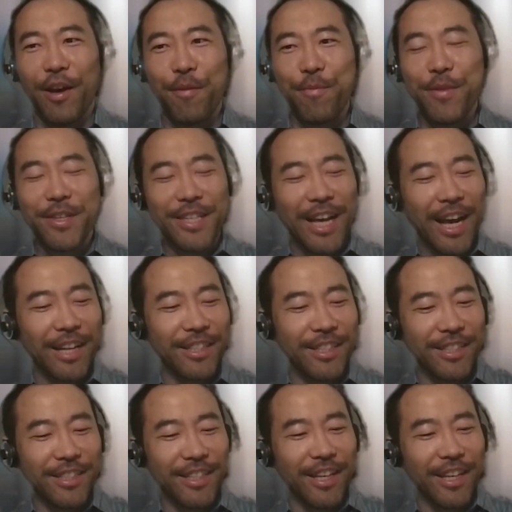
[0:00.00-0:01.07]

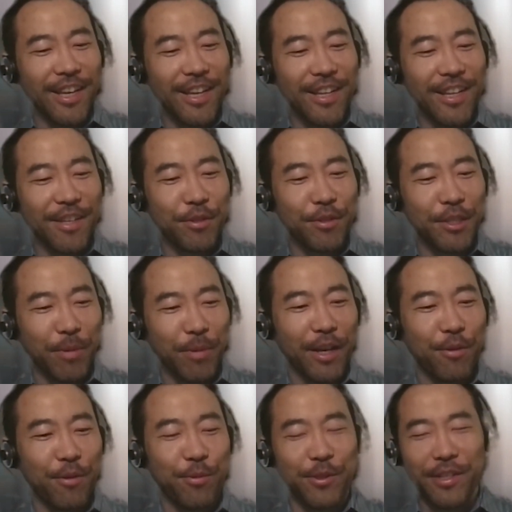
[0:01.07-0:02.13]
That
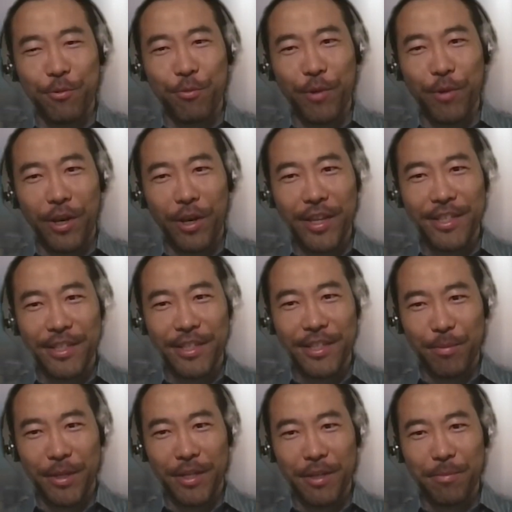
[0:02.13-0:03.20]
spike was well
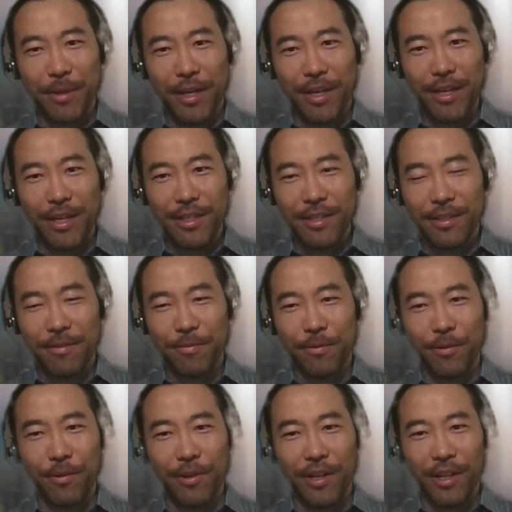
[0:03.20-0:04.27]
anticipated by us
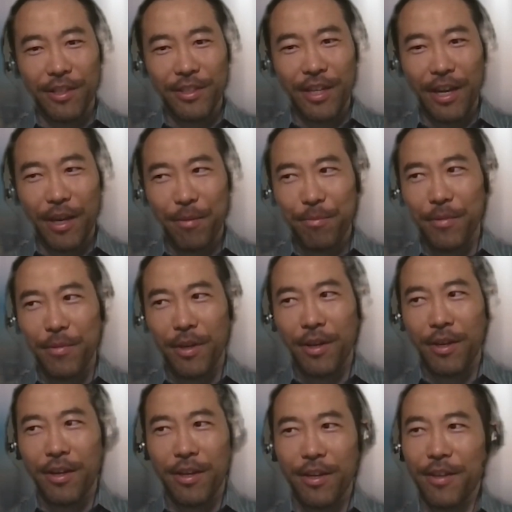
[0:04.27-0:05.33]
for a long time.
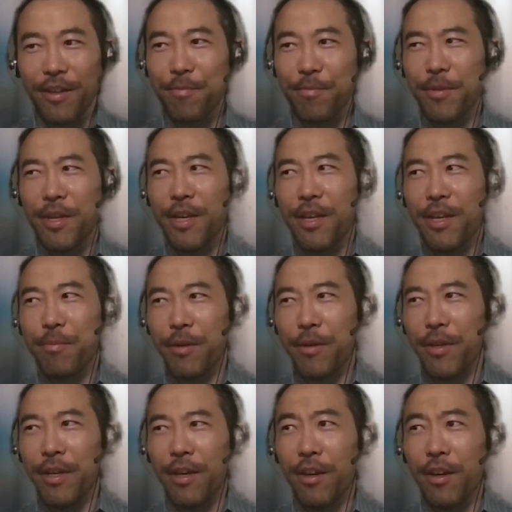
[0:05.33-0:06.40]
But
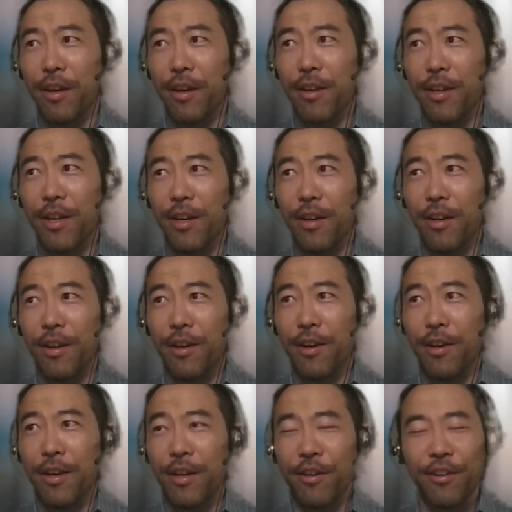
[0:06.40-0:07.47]
in
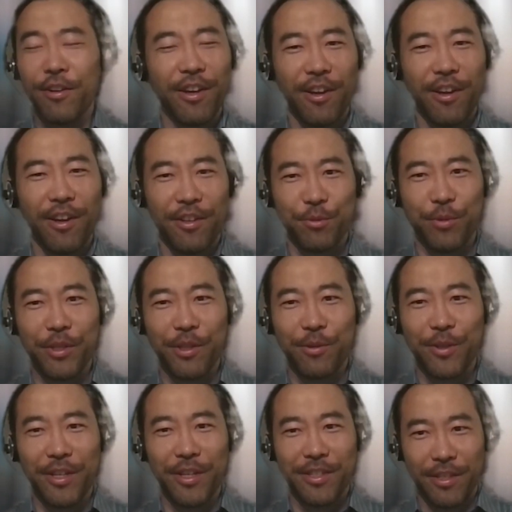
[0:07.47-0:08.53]
early August, we know
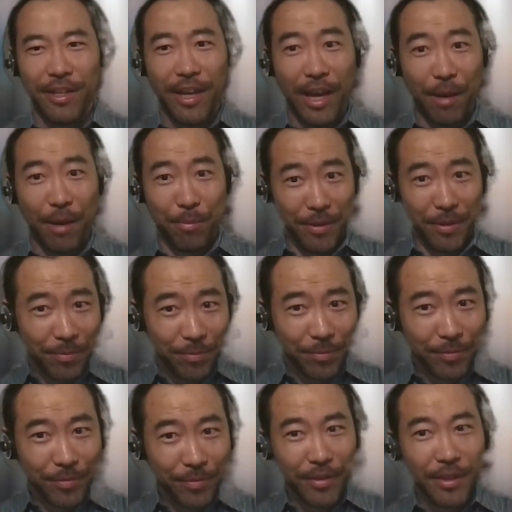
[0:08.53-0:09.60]
that's going to happen.
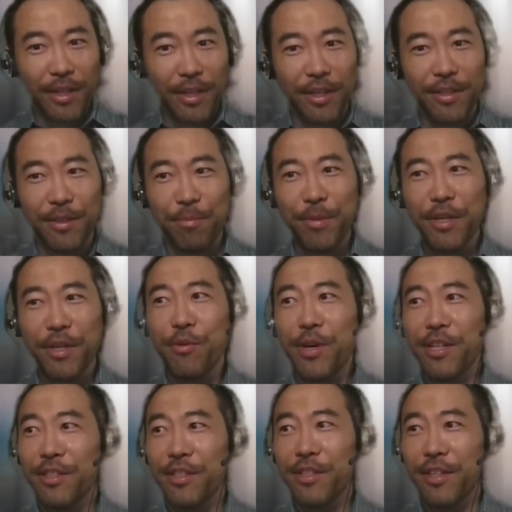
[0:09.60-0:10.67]
The big
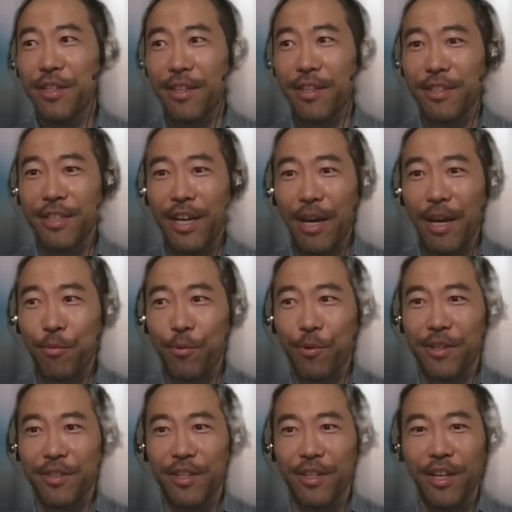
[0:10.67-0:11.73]
question at the time
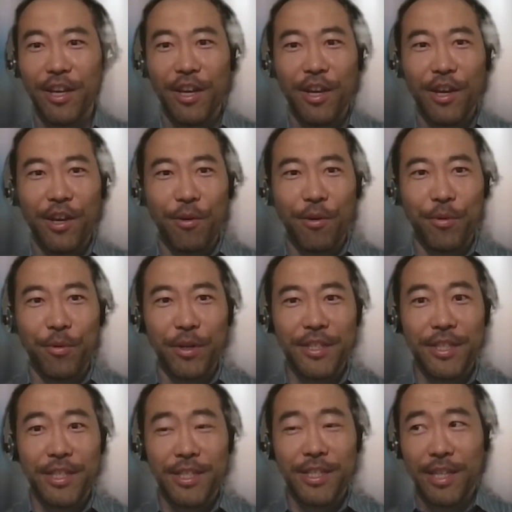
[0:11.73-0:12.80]
was, what
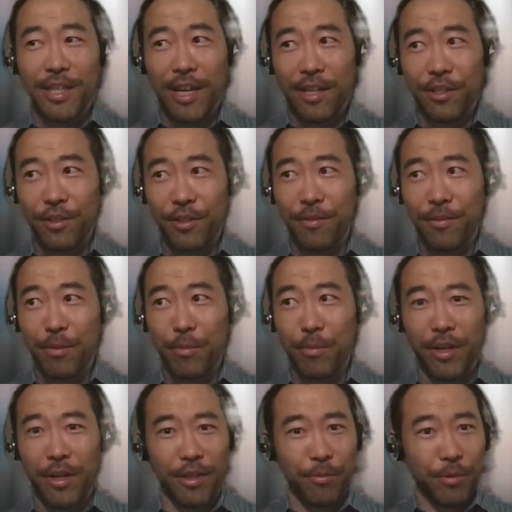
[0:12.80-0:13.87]
sector of the market